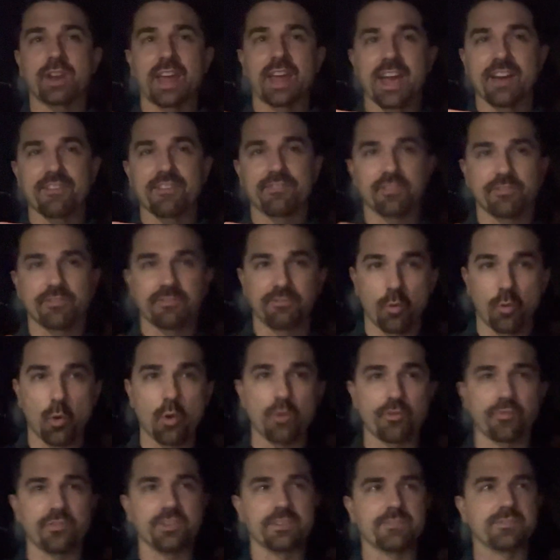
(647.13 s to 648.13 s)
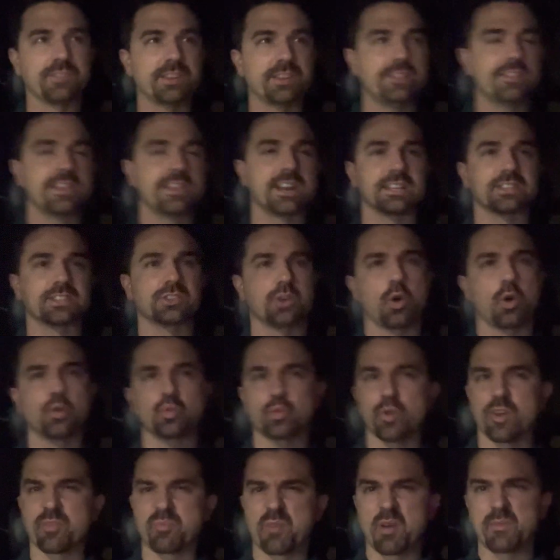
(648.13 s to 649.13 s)
F450 that I towed
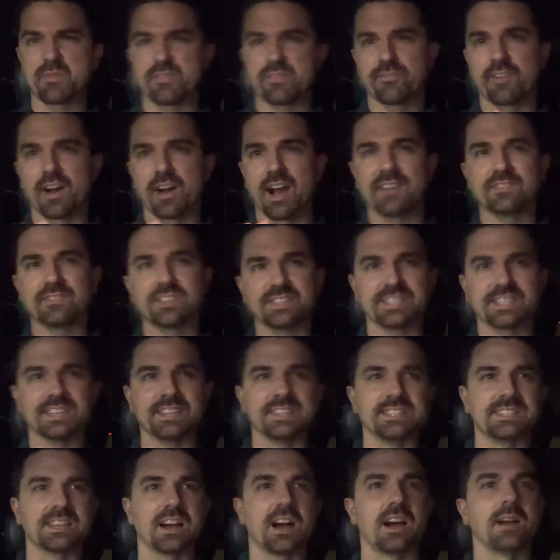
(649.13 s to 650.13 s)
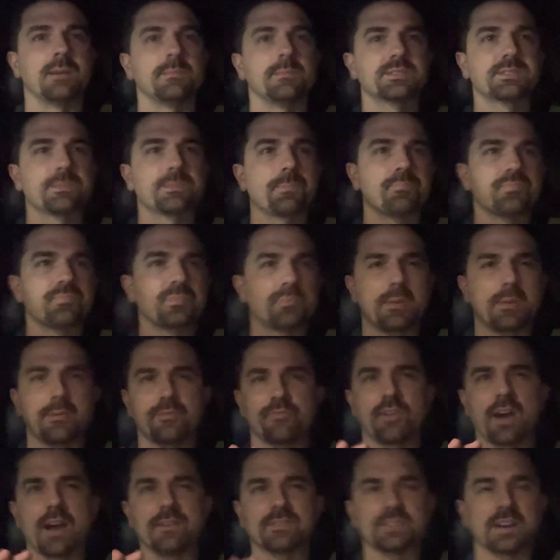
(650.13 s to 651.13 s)
with probably 5 to 10 times, maybe
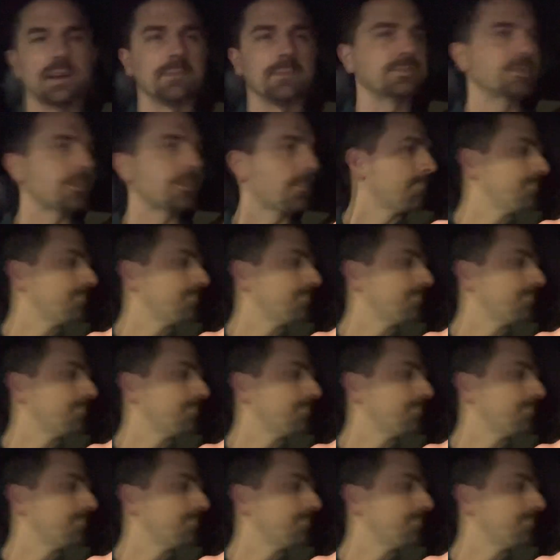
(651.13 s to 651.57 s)
5 times,